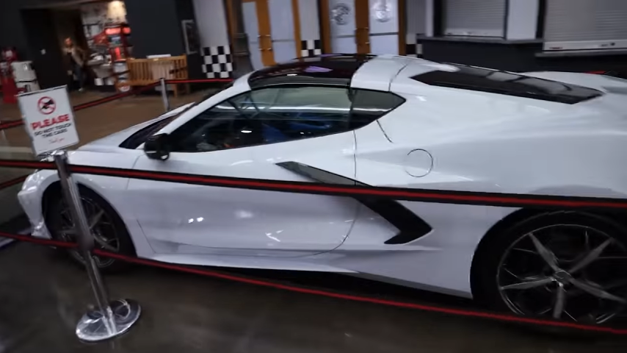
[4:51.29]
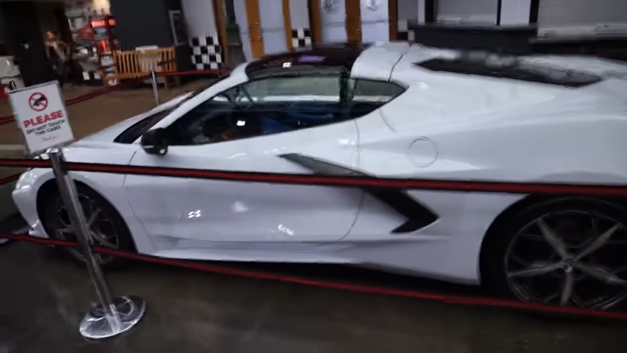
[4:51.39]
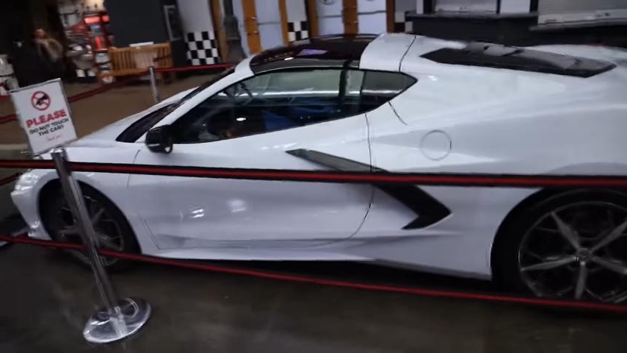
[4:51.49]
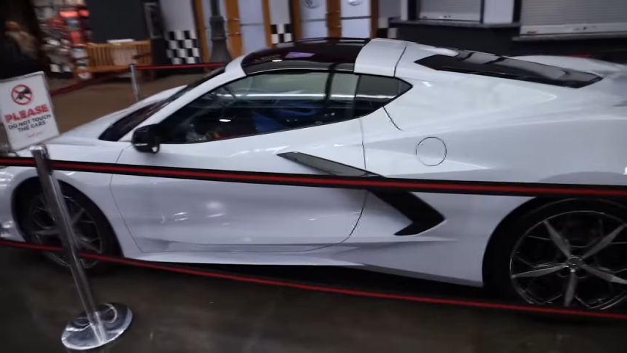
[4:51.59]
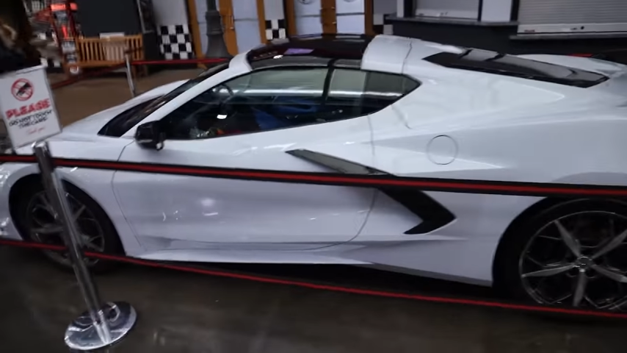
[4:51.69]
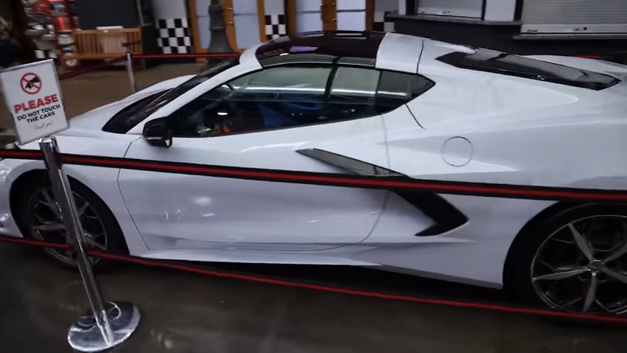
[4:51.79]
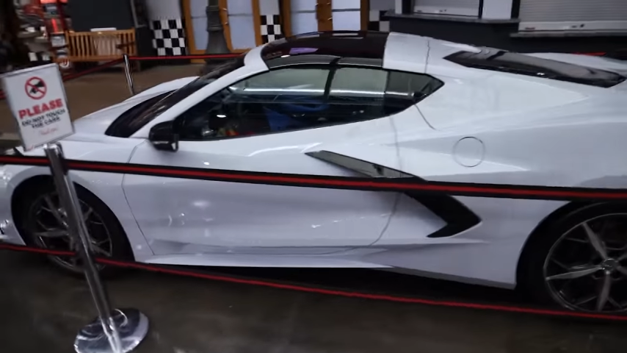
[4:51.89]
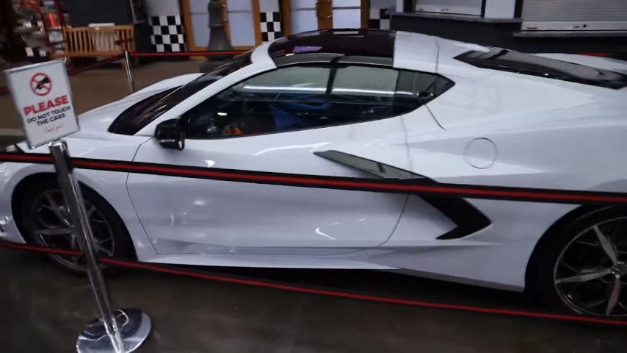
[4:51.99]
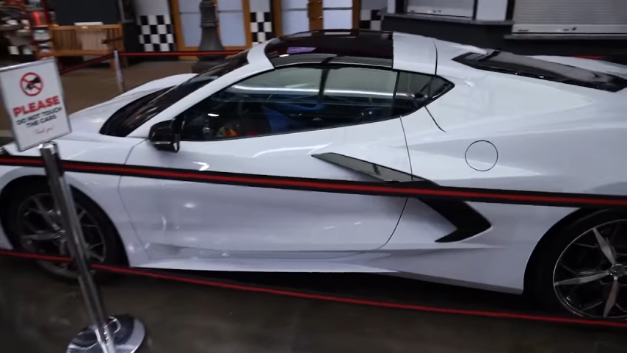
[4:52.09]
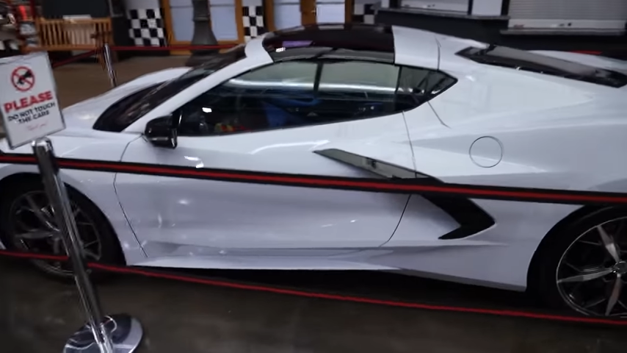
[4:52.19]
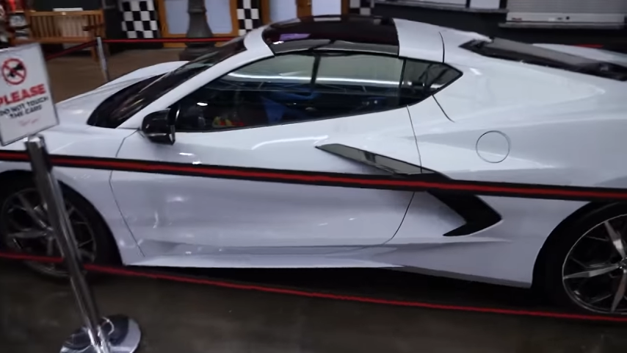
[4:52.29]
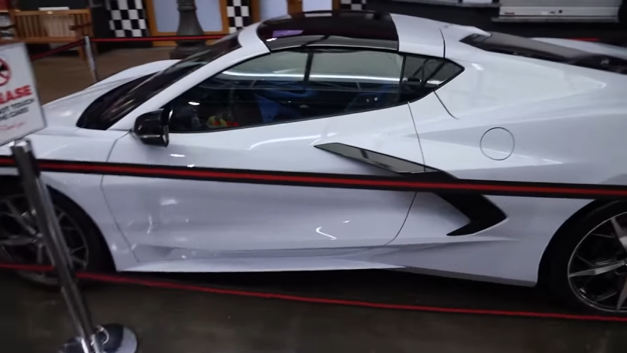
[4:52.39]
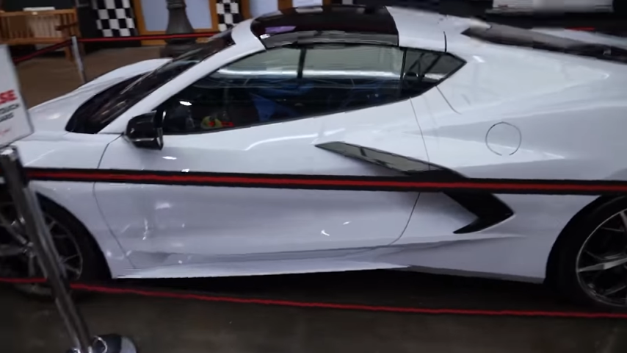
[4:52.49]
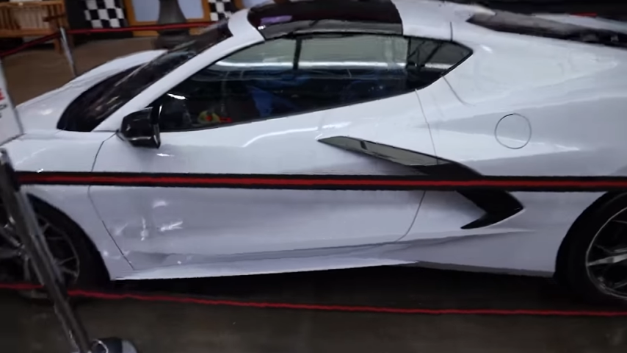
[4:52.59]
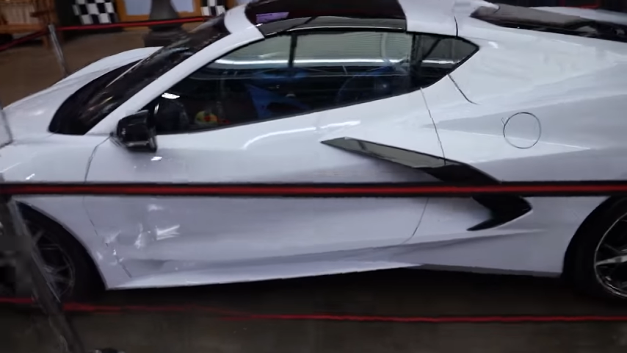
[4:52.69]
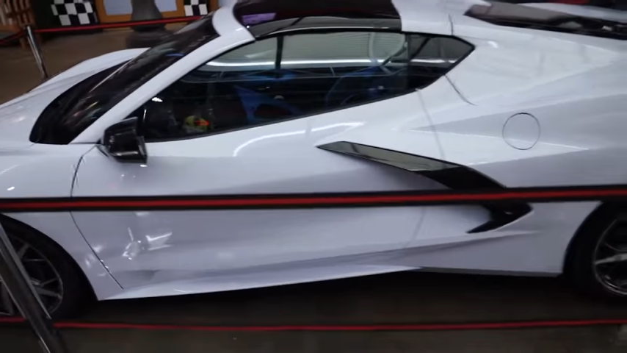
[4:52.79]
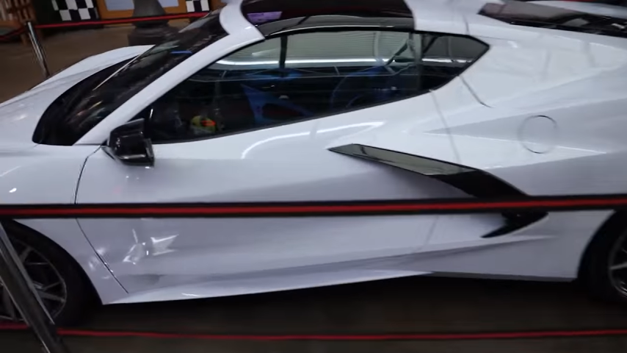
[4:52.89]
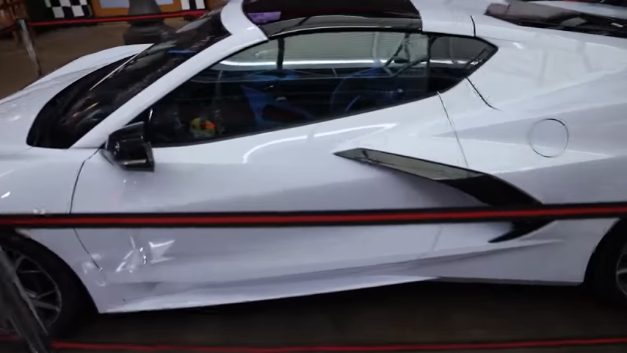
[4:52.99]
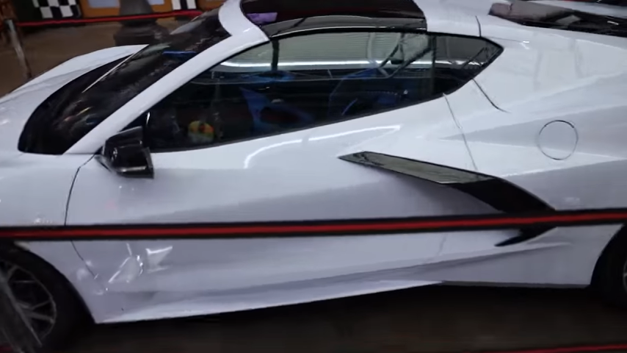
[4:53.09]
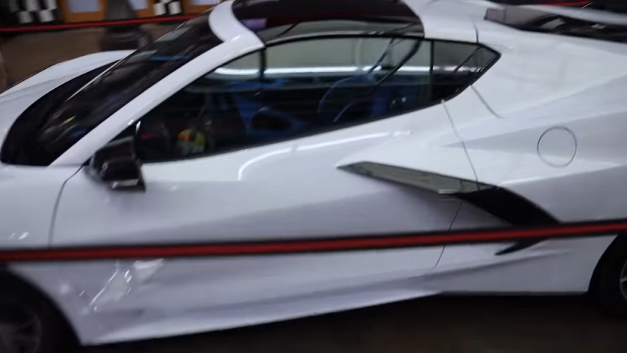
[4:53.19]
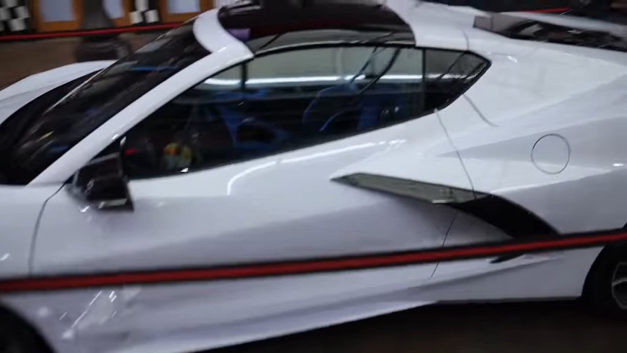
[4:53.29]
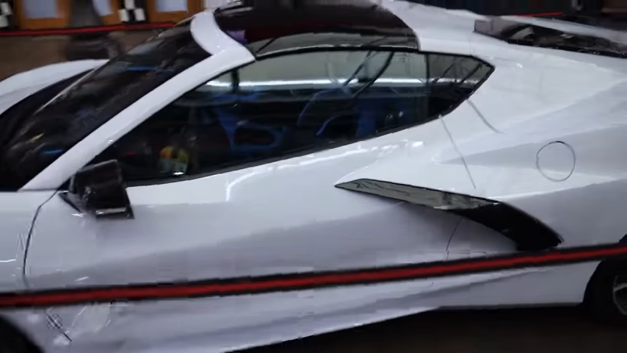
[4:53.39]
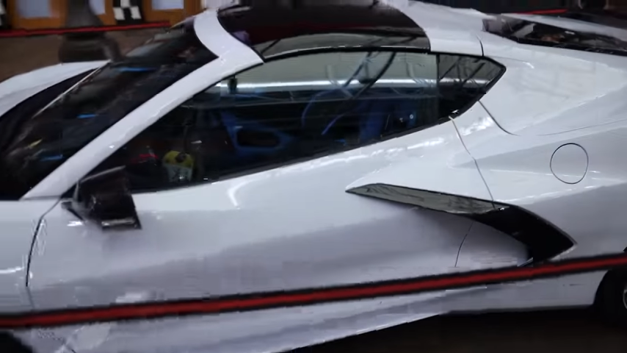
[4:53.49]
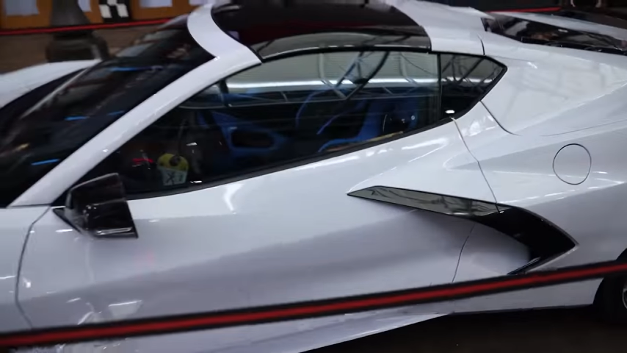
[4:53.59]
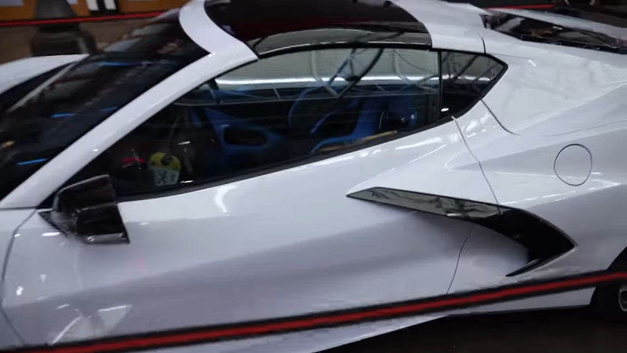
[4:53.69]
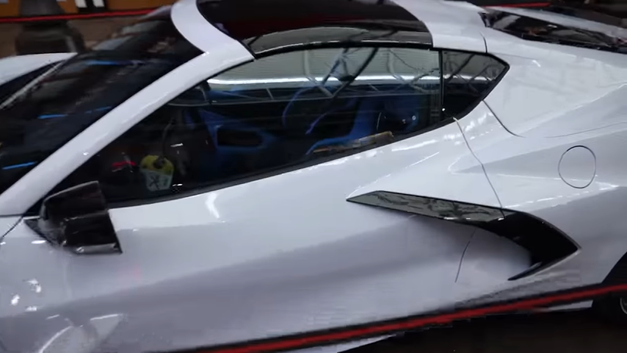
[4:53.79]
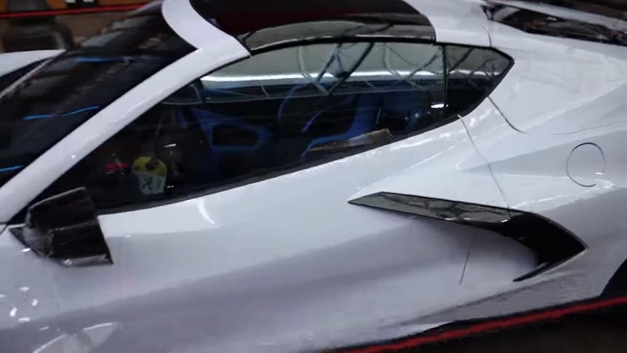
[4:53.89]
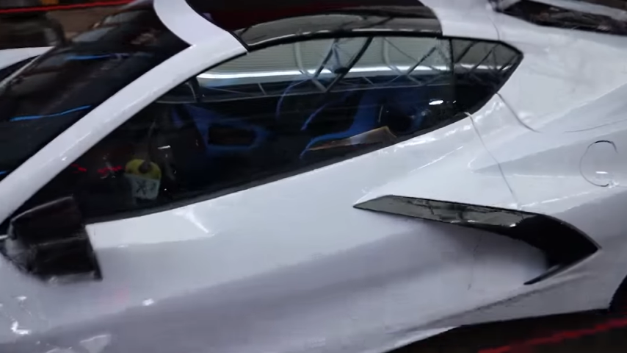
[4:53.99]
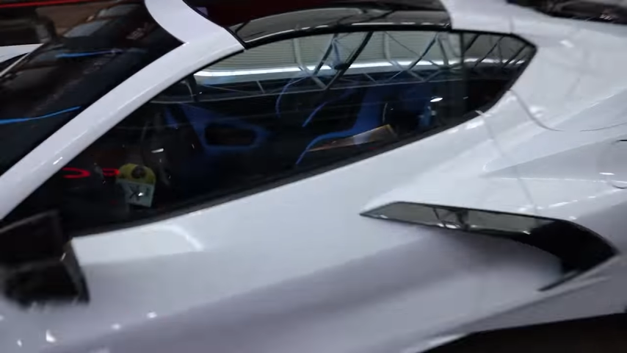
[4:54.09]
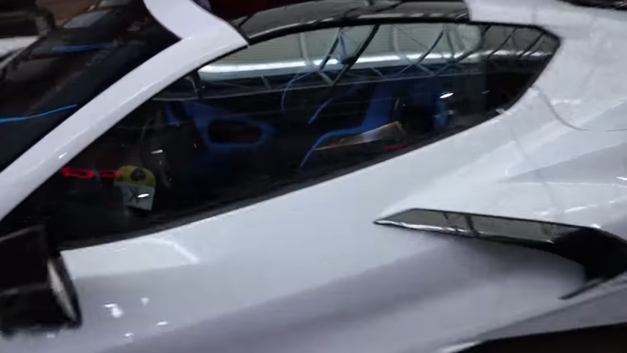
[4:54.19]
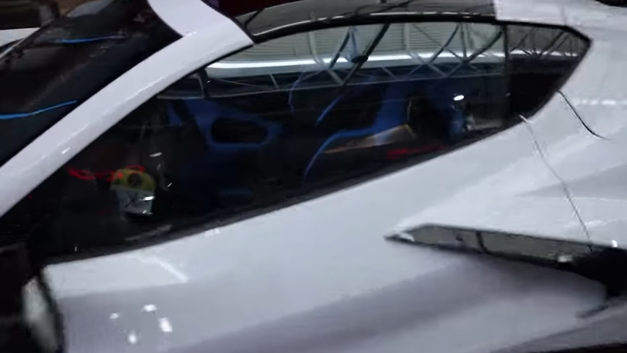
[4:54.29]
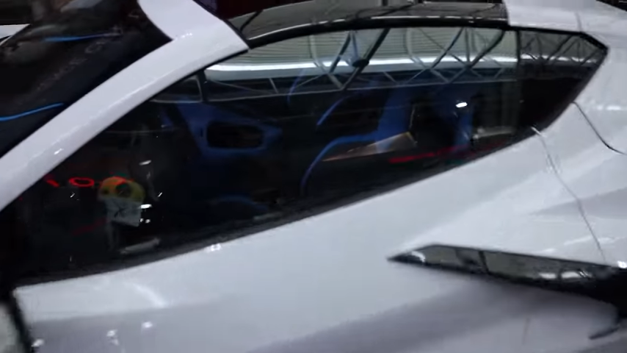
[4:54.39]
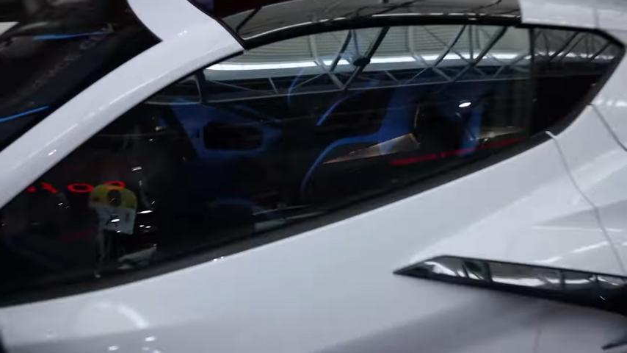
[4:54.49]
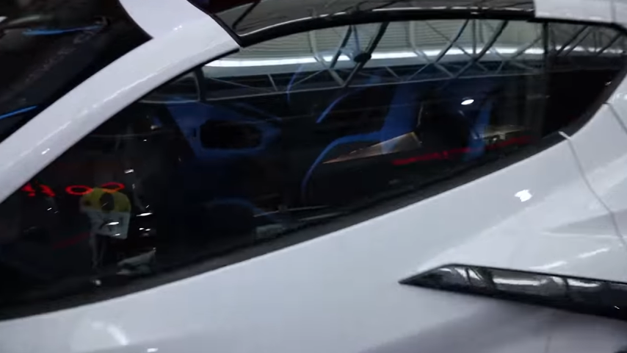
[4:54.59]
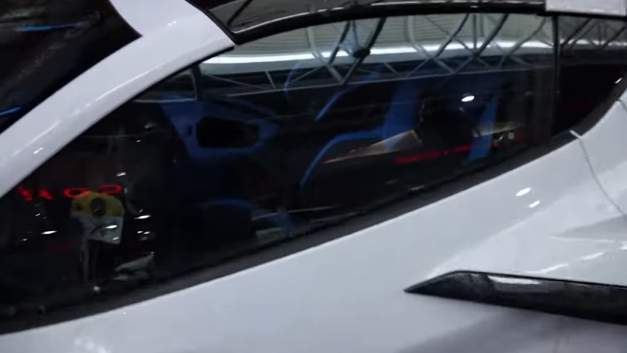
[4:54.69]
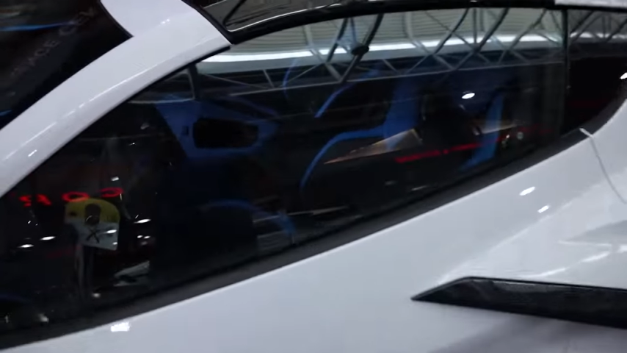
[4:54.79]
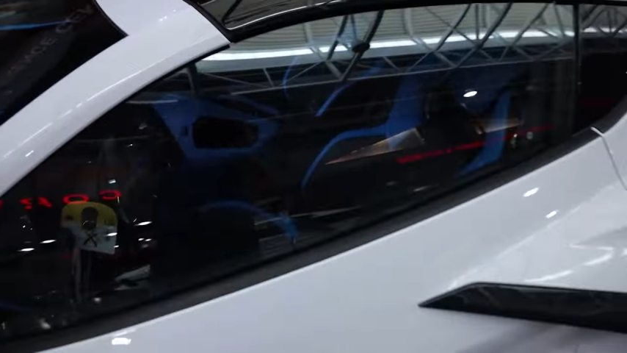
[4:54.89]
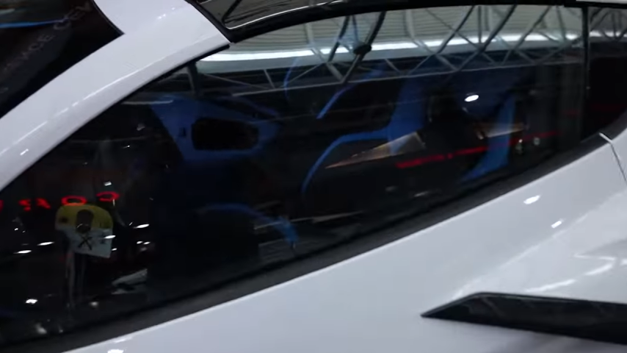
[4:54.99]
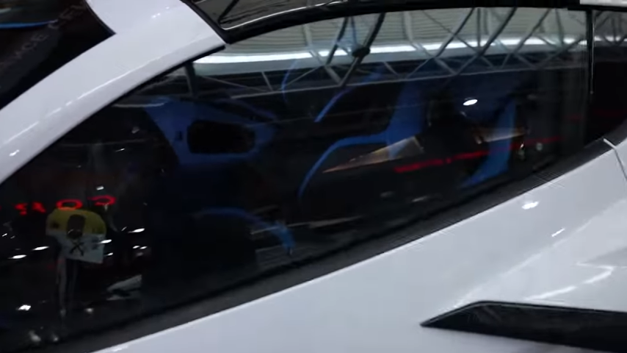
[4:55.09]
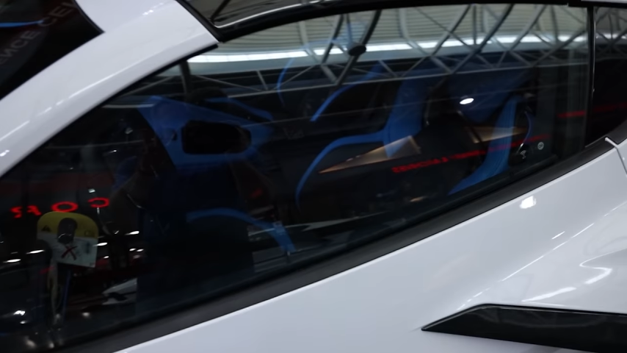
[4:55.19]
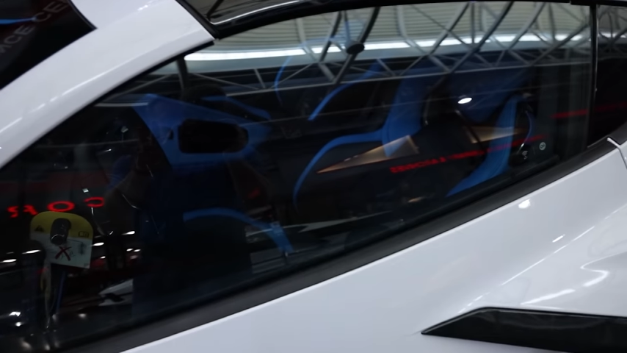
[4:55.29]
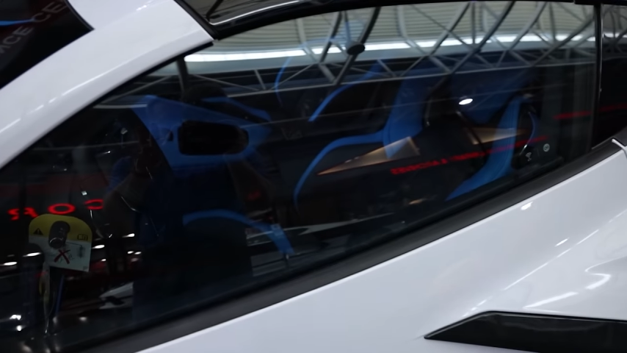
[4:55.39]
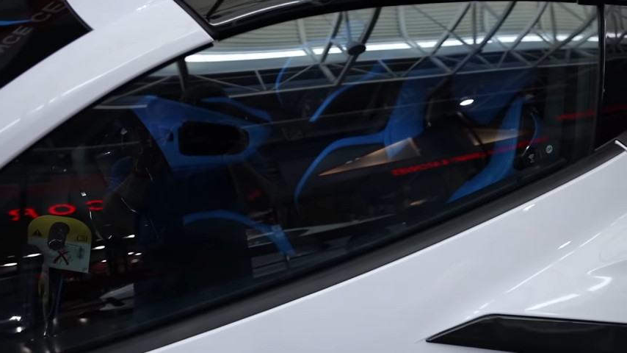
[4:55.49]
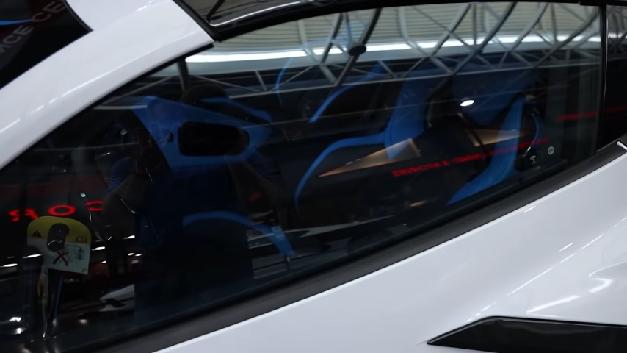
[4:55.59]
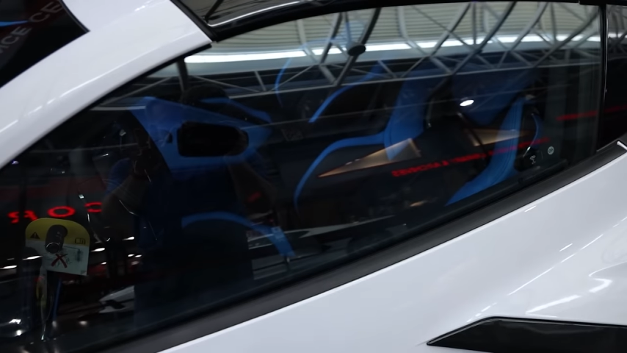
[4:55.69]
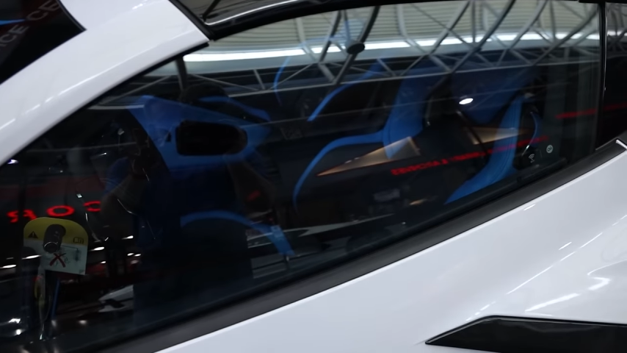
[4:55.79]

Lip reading: (no speaker visible)